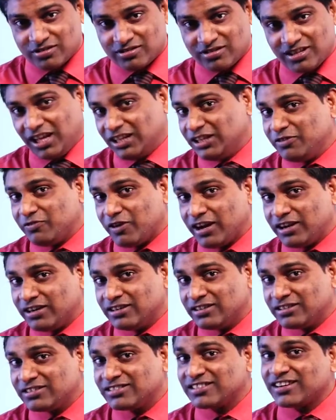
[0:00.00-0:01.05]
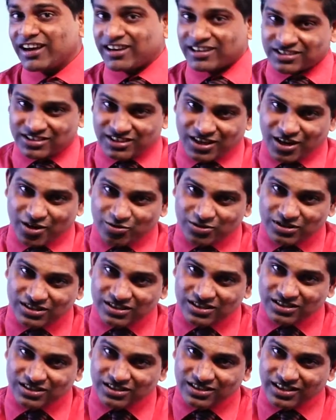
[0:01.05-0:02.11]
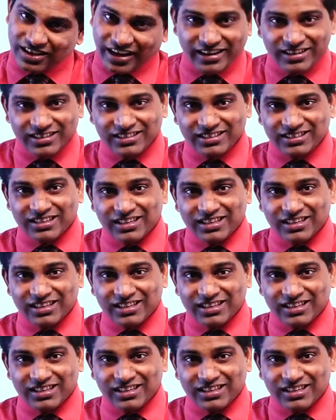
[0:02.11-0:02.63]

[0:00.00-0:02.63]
The other one, current account. Right?